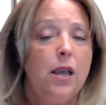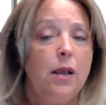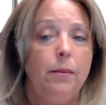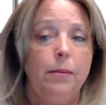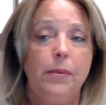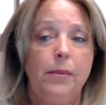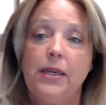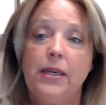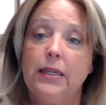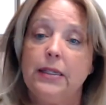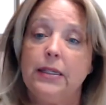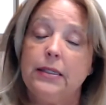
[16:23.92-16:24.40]

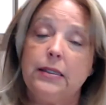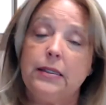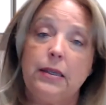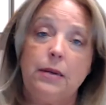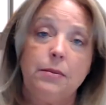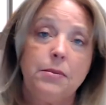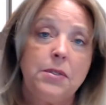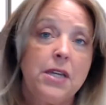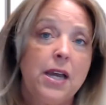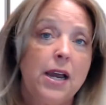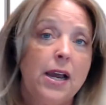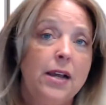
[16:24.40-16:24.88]
because
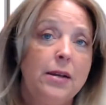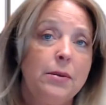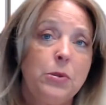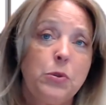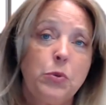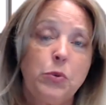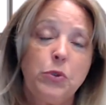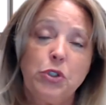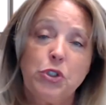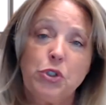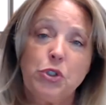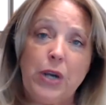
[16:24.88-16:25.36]

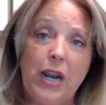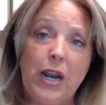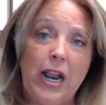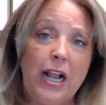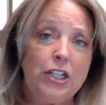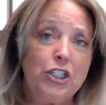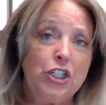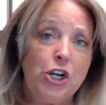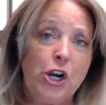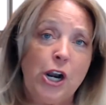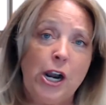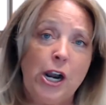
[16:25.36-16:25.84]
sometimes we're
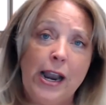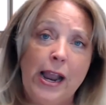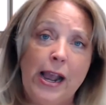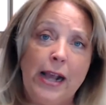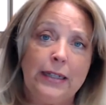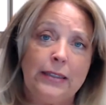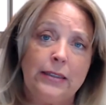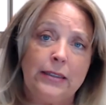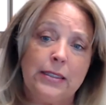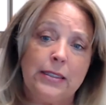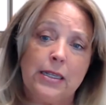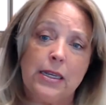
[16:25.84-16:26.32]
scratching our
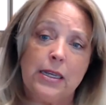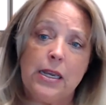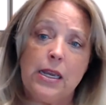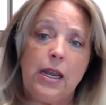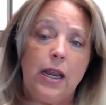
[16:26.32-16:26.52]
heads.